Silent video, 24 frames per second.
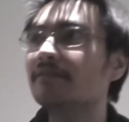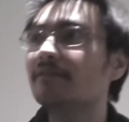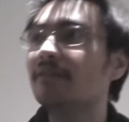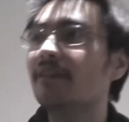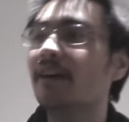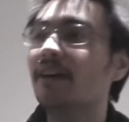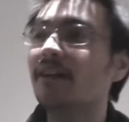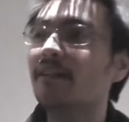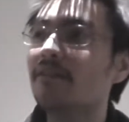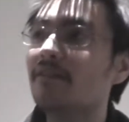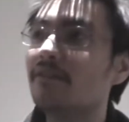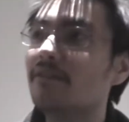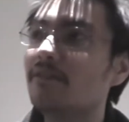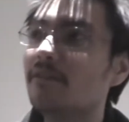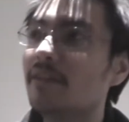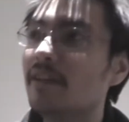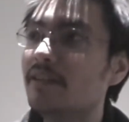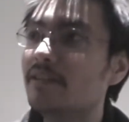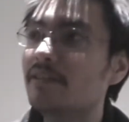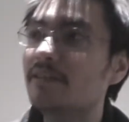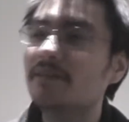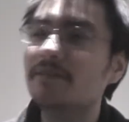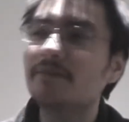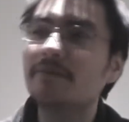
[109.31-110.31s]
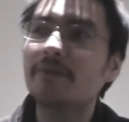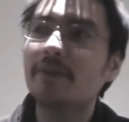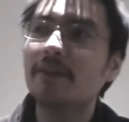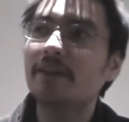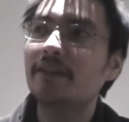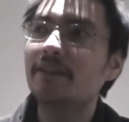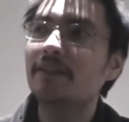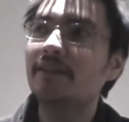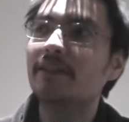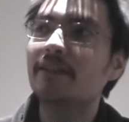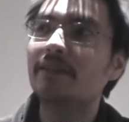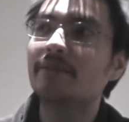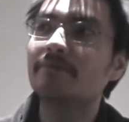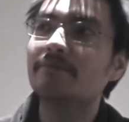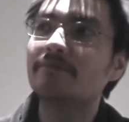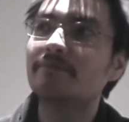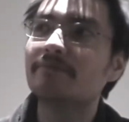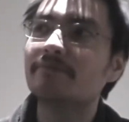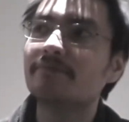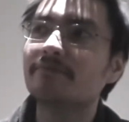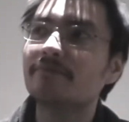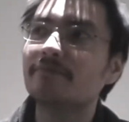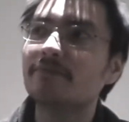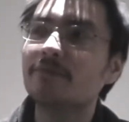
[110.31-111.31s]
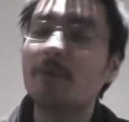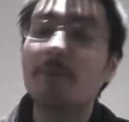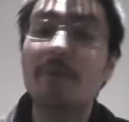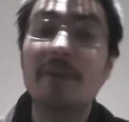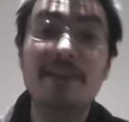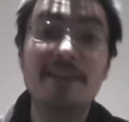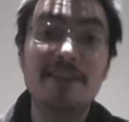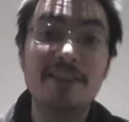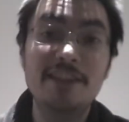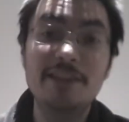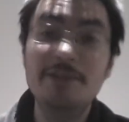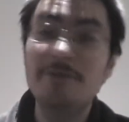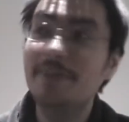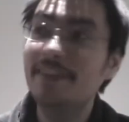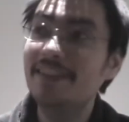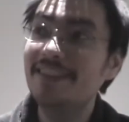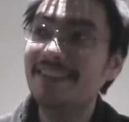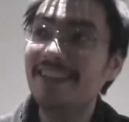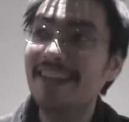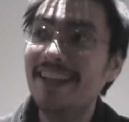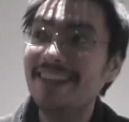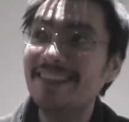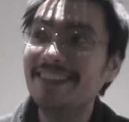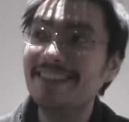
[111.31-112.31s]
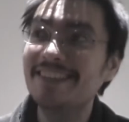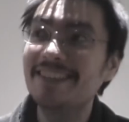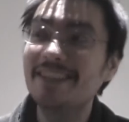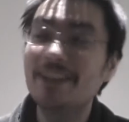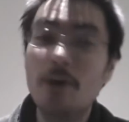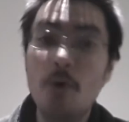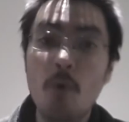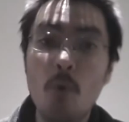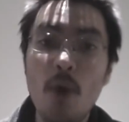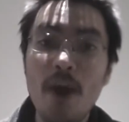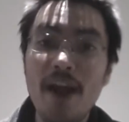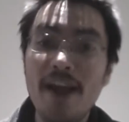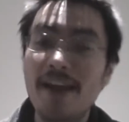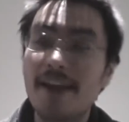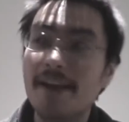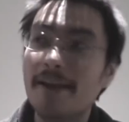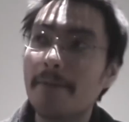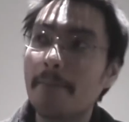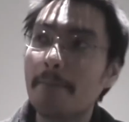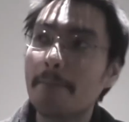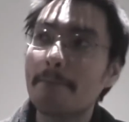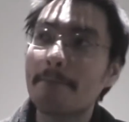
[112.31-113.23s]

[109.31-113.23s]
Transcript: I don't know. I still find... Man City face Leicester away.